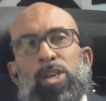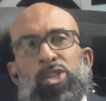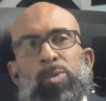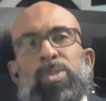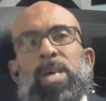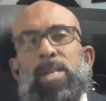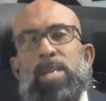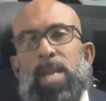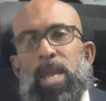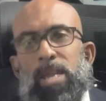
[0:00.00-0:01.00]
she would then
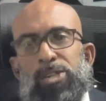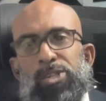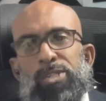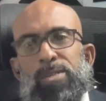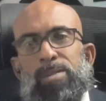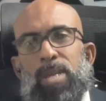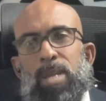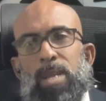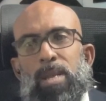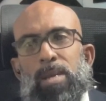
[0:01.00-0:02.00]
engage
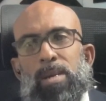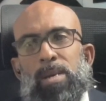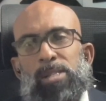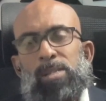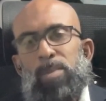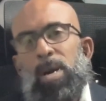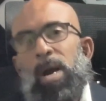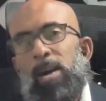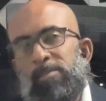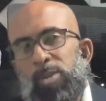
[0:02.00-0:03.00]
the customer
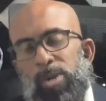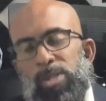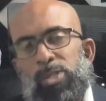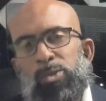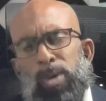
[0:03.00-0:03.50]
afterwards,